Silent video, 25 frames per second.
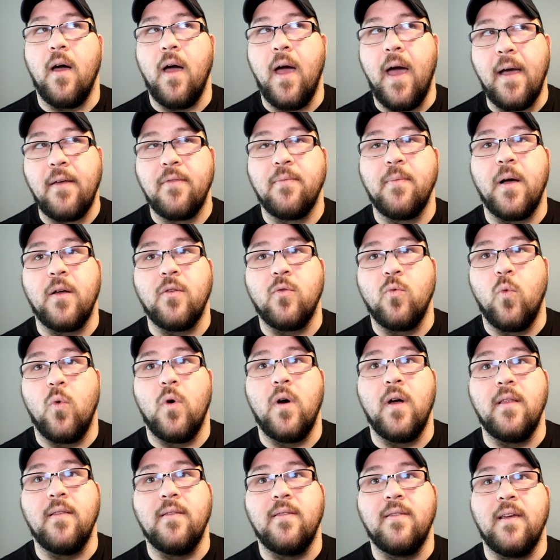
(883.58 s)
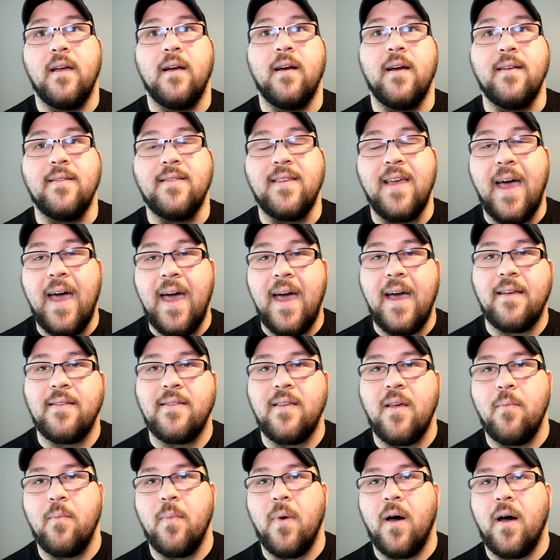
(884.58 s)
Xbox One Series X
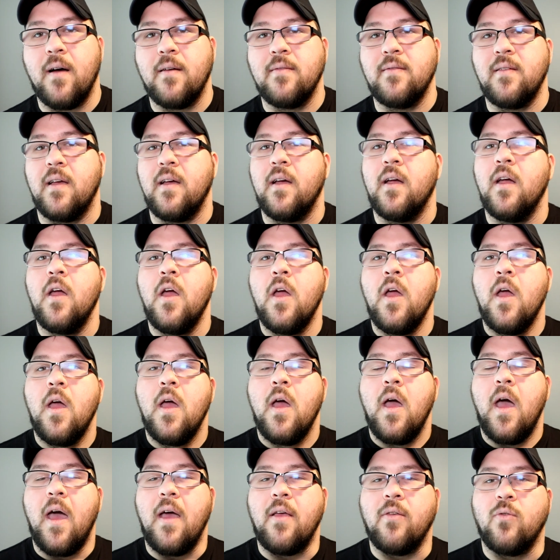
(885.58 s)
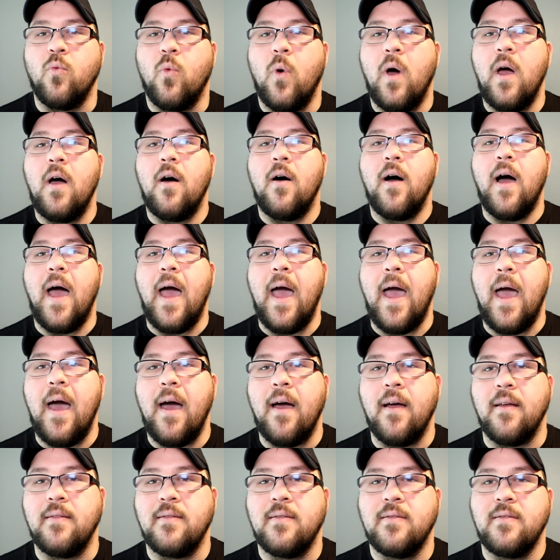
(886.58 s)
unboxing, as well
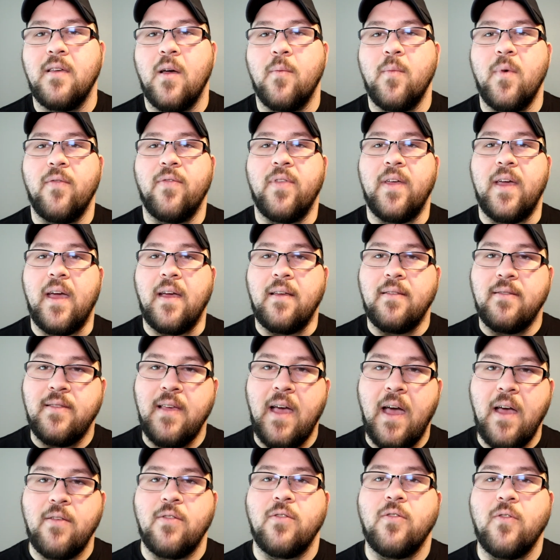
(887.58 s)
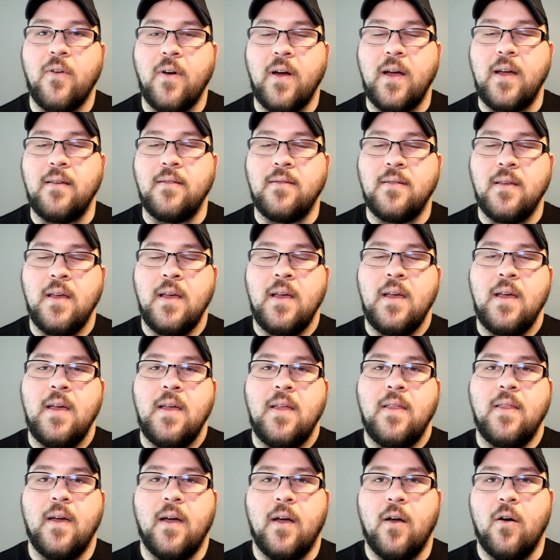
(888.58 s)
as some of the accessories
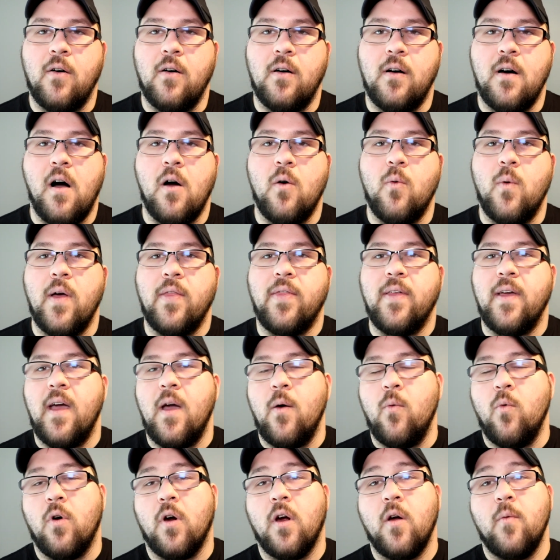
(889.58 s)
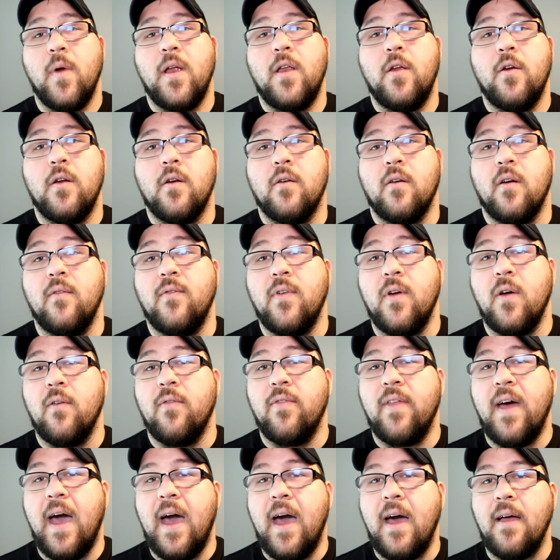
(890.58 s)
that go along with it, and we're going to be doing a review
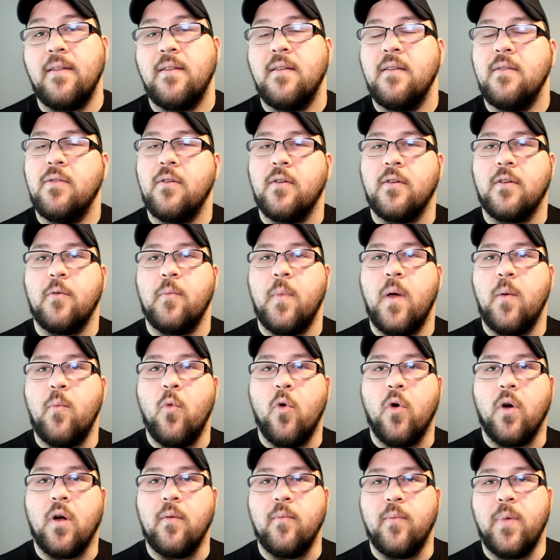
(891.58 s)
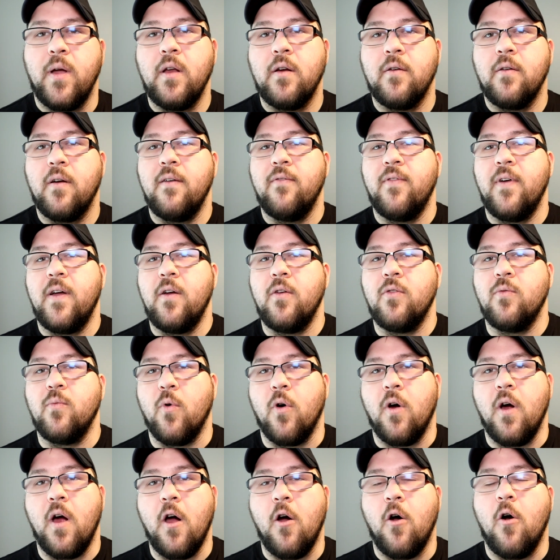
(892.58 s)
of that. There's going to be more computer reviews,
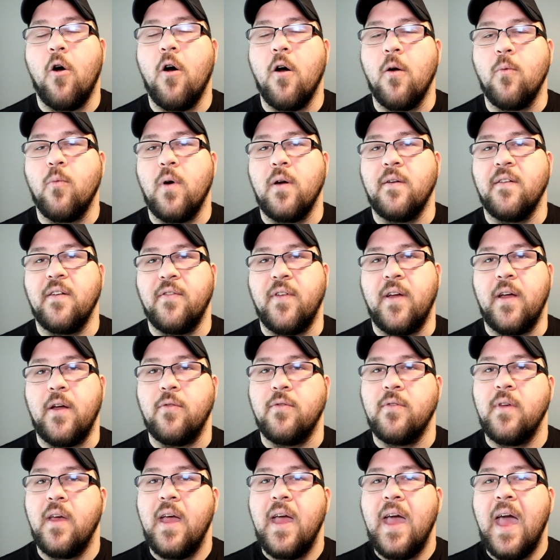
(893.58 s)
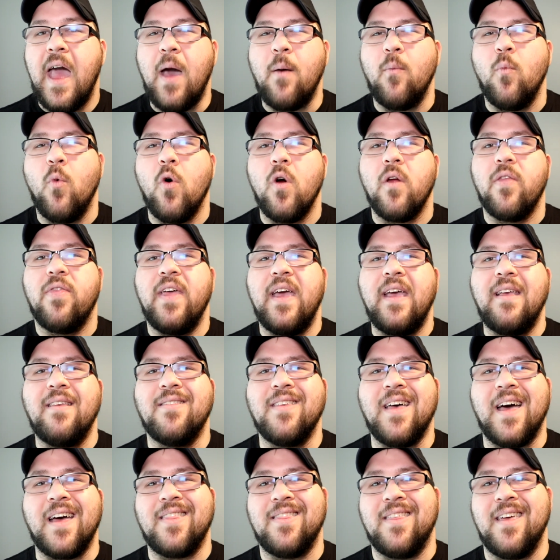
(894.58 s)
more hardware reviews, and more things
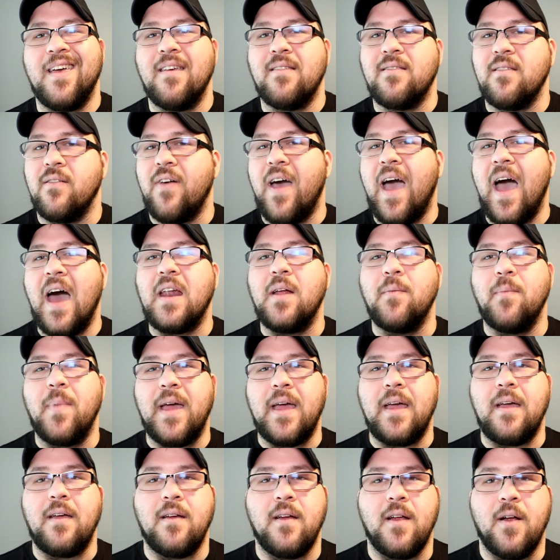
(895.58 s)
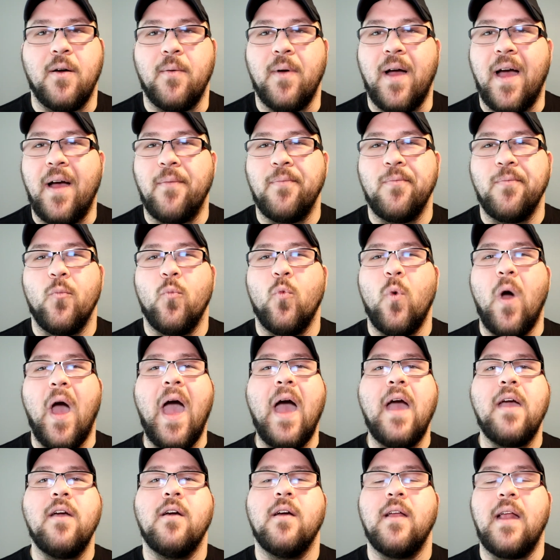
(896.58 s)
like this of how to be, you know,
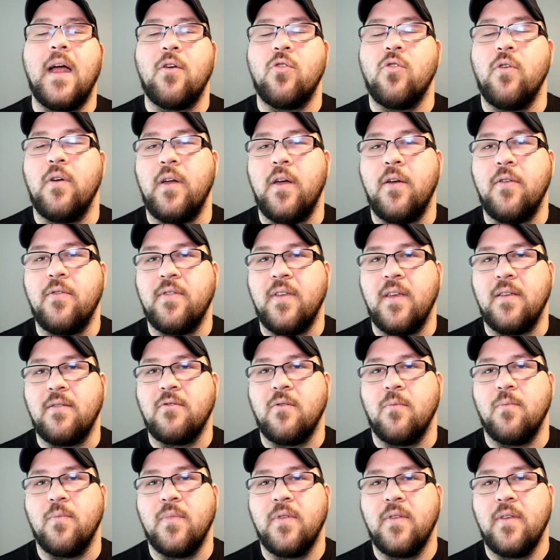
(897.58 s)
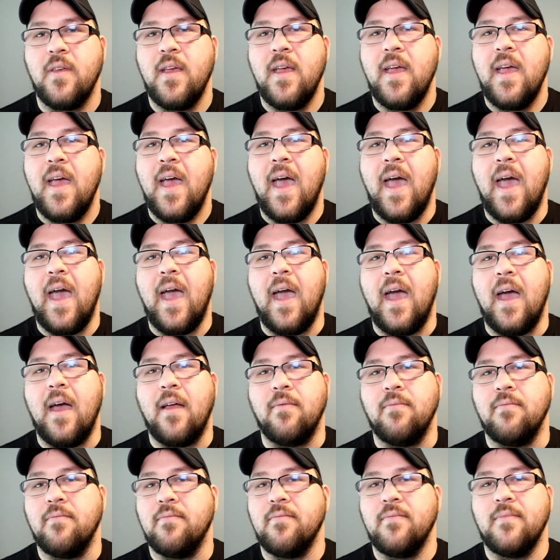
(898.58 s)
how you can actually use systems
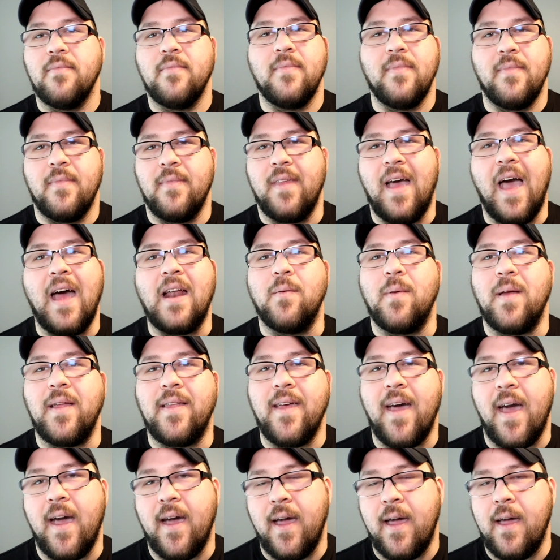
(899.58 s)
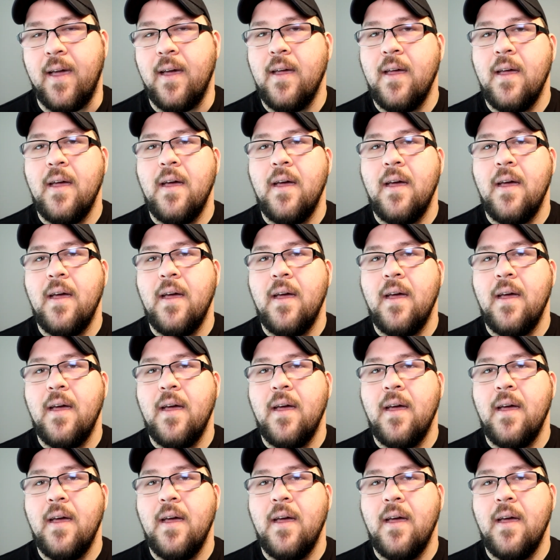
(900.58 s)
and how to be techie.